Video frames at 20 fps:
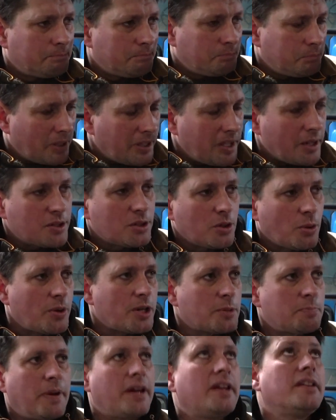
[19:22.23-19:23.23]
But there's
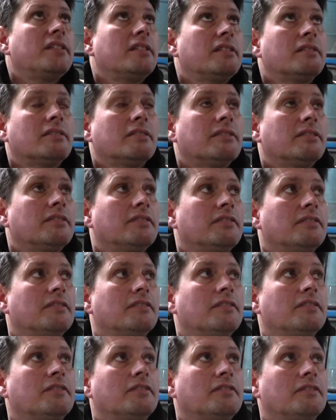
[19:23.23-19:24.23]
always been
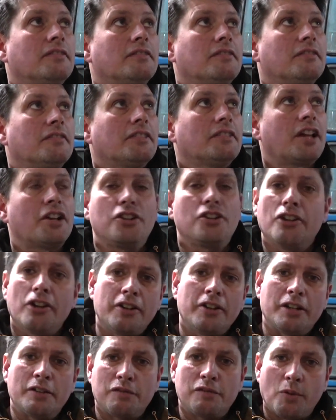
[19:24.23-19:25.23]
that
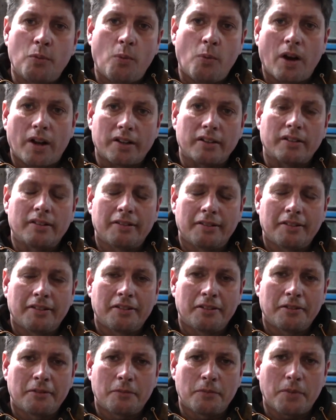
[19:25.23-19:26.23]
yearning for one
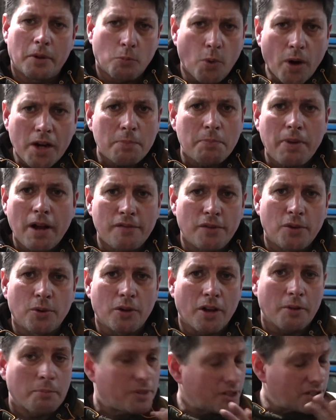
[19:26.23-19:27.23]
above
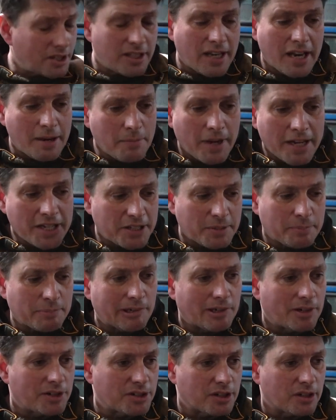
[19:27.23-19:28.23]
all of them. As I said, it may
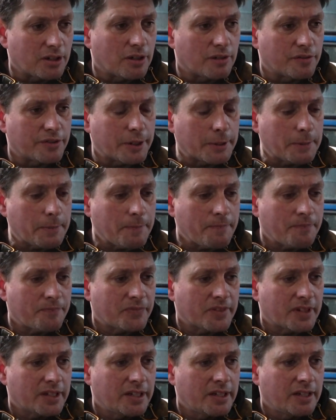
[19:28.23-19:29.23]
surprise a lot of you.
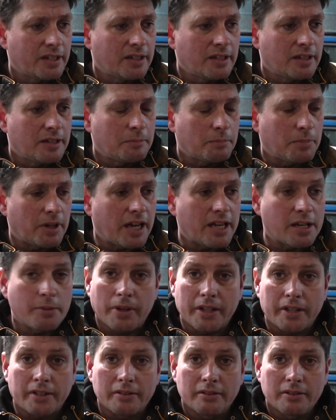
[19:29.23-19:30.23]
But
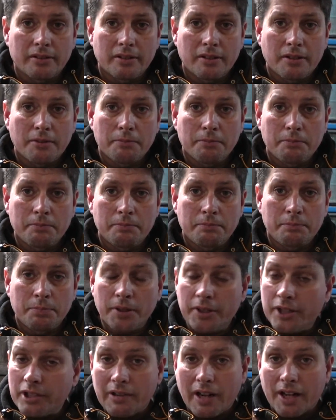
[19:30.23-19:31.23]
anyway,
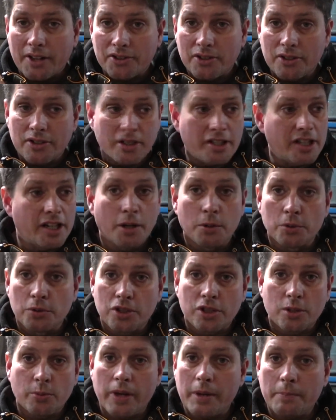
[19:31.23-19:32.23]
put your answers in the old
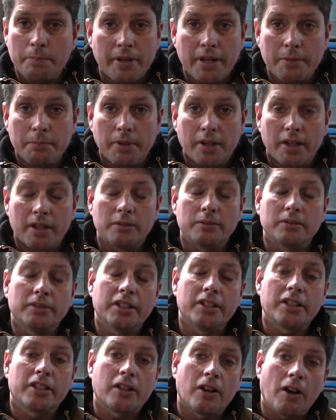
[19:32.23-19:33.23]
squid pit below,
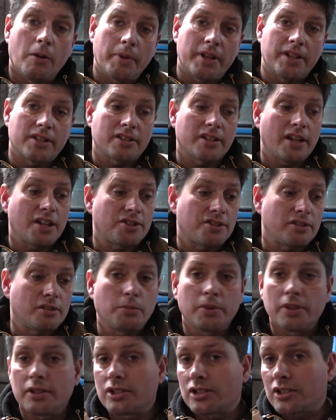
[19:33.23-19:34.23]
in the comments section,
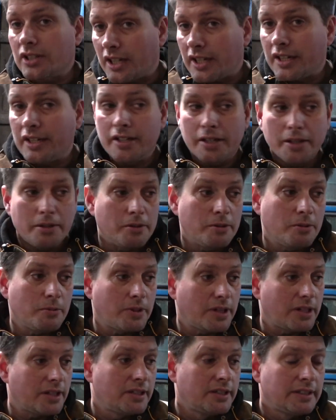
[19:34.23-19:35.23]
and we'll see who
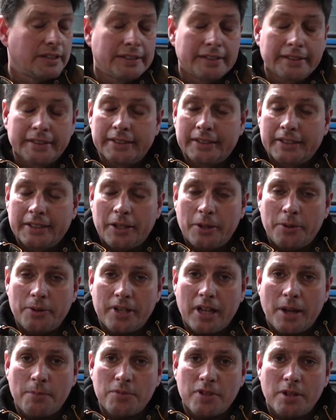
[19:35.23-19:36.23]

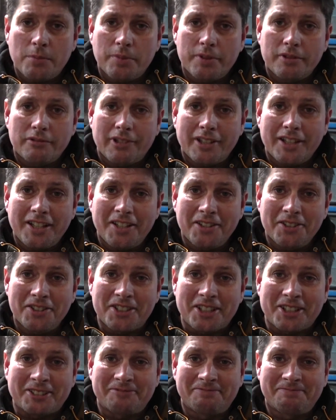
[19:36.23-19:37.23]
comes up with the right
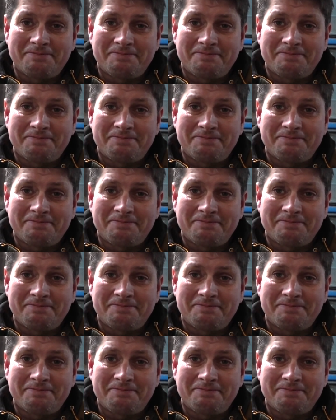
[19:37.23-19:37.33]
answer.